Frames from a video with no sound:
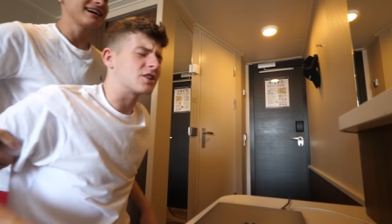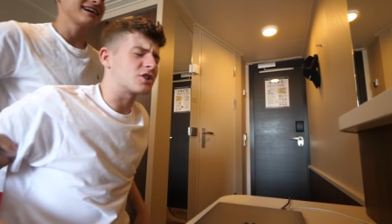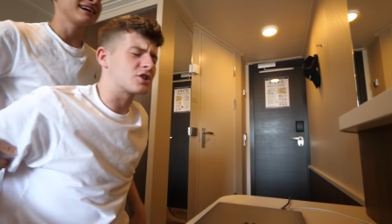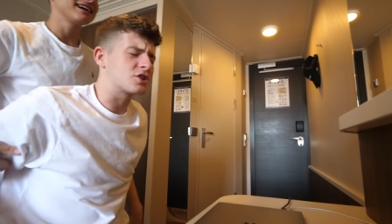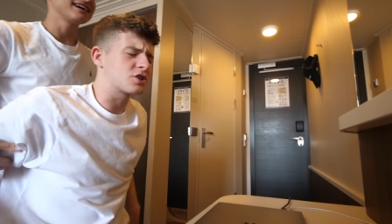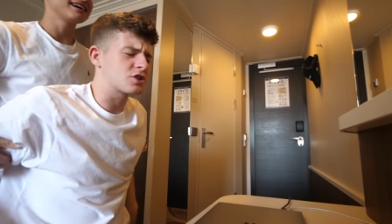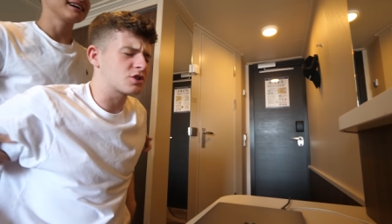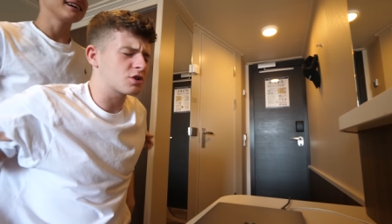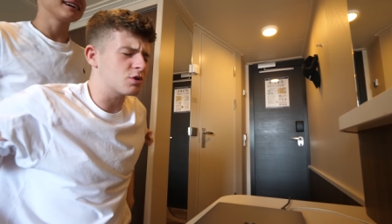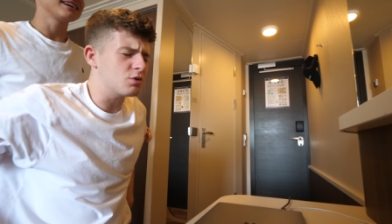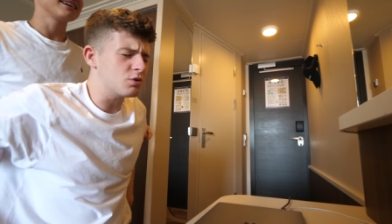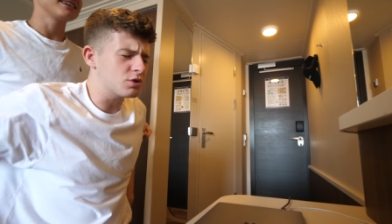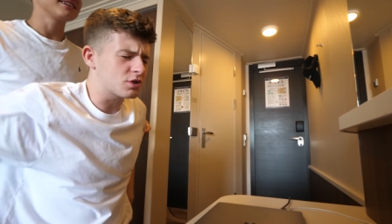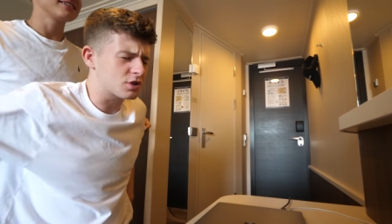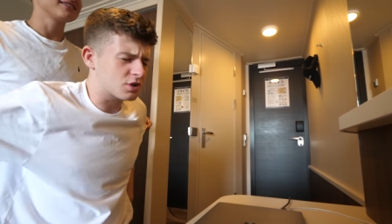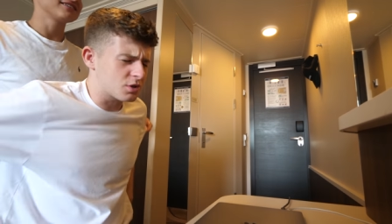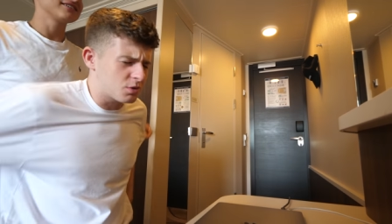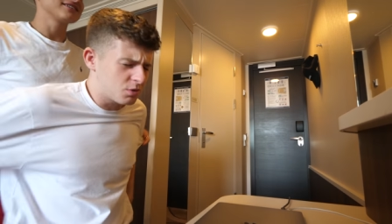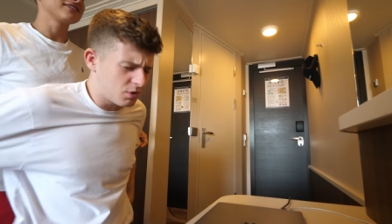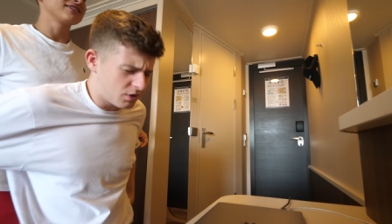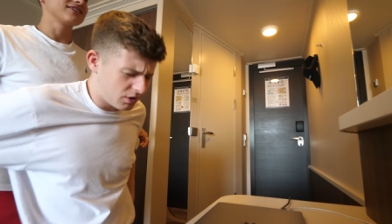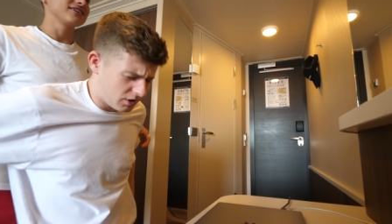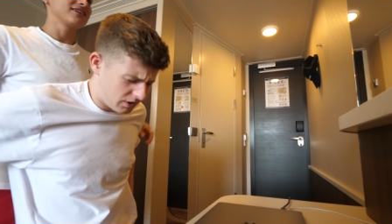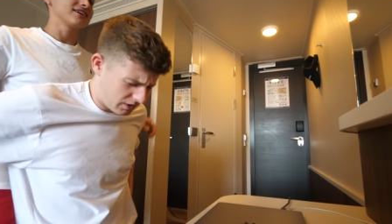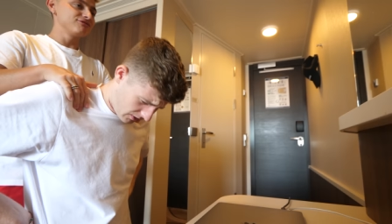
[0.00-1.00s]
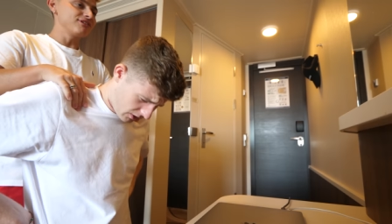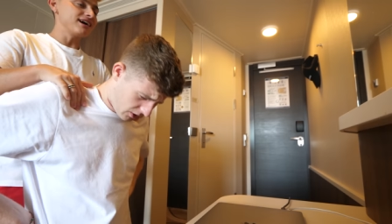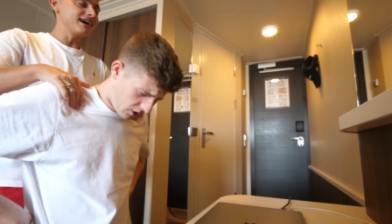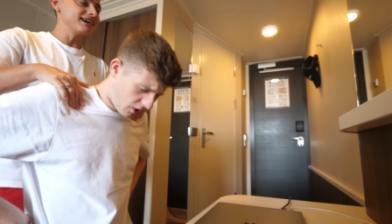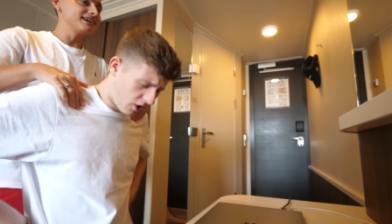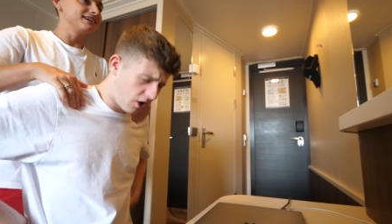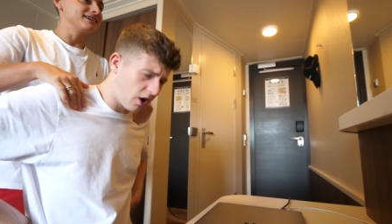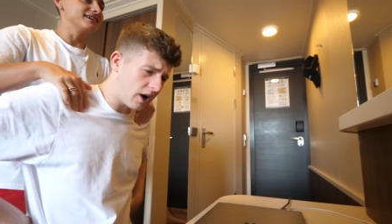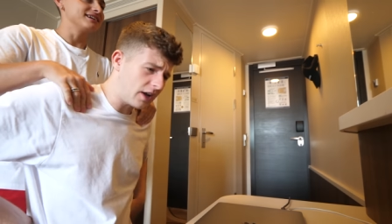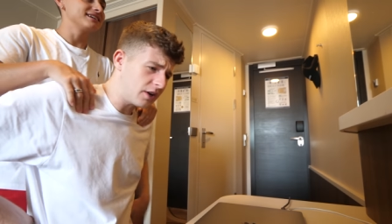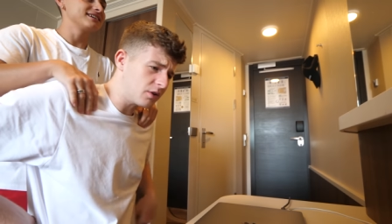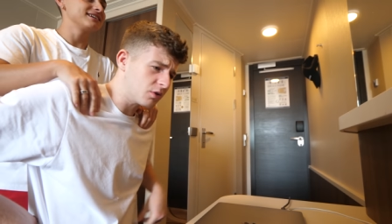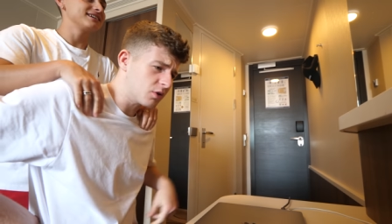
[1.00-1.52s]
is so sore. Right.
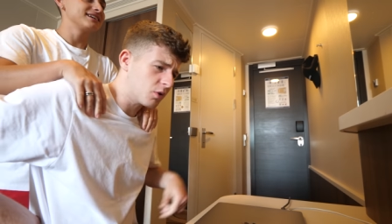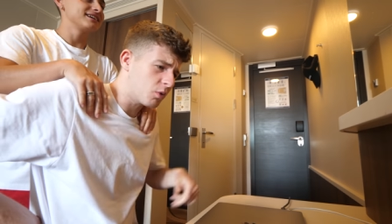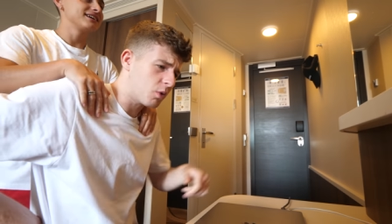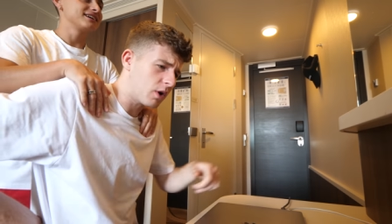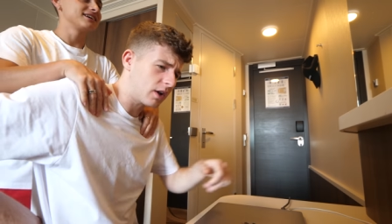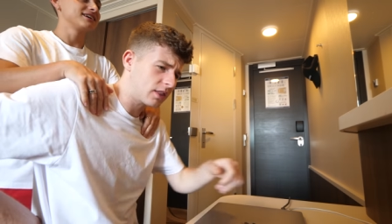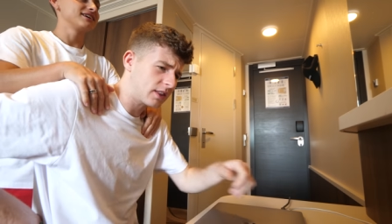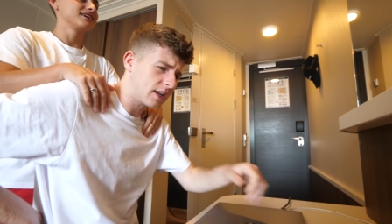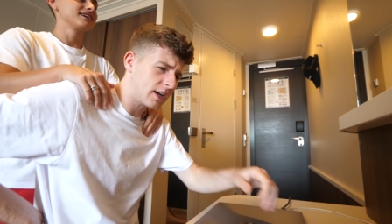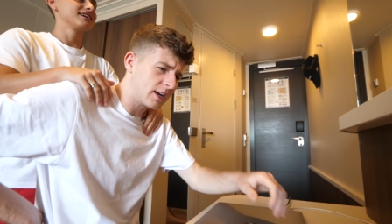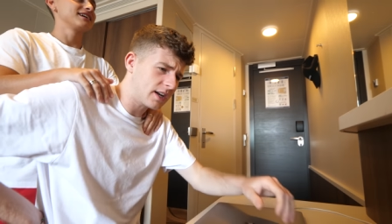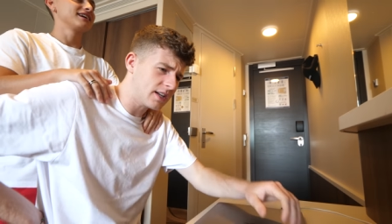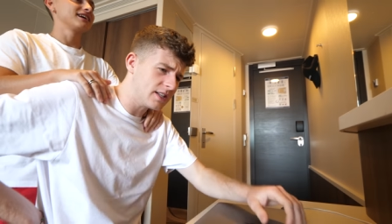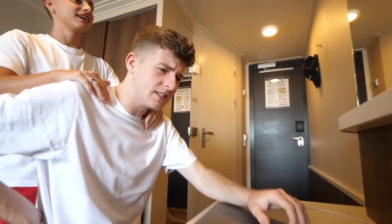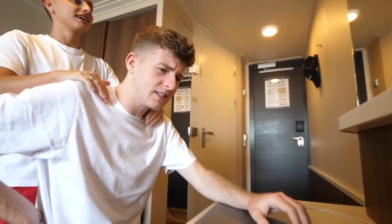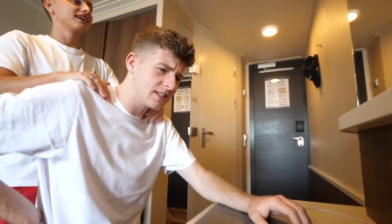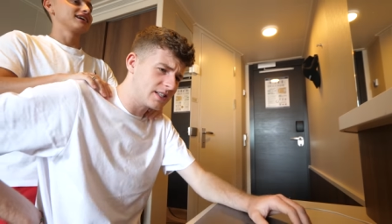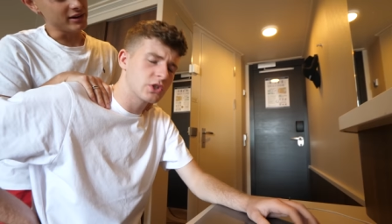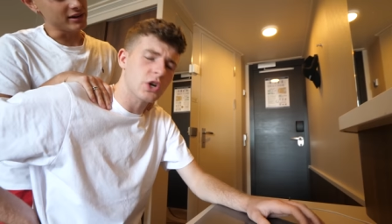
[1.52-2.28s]
Oh, I don't know what that is.